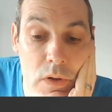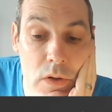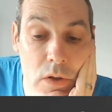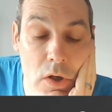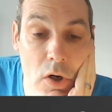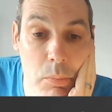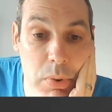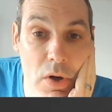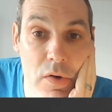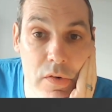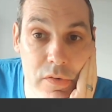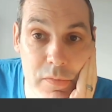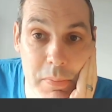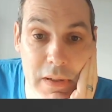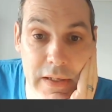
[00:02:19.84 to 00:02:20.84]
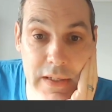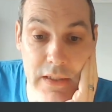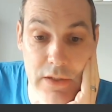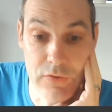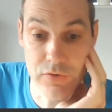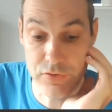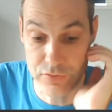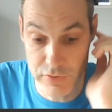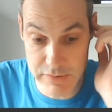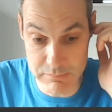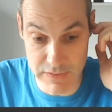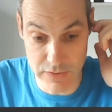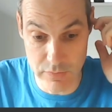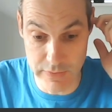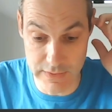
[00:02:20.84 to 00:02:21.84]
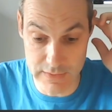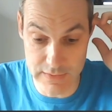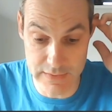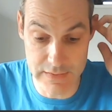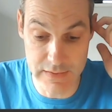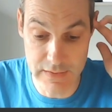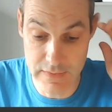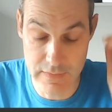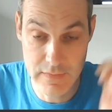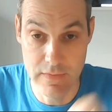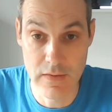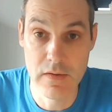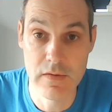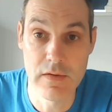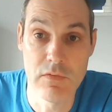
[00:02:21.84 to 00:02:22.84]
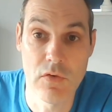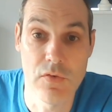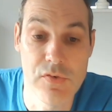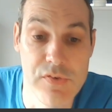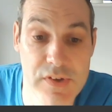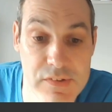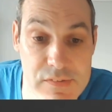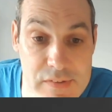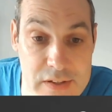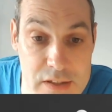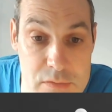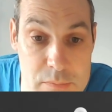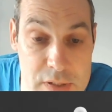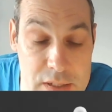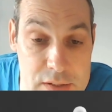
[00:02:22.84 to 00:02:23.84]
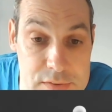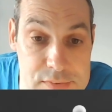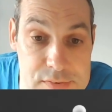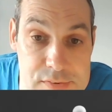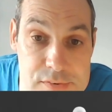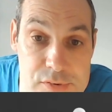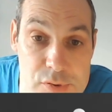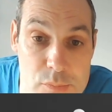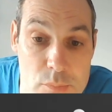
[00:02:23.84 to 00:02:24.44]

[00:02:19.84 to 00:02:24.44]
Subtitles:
Our opponent's playing extremely quickly. They've got 16 minutes.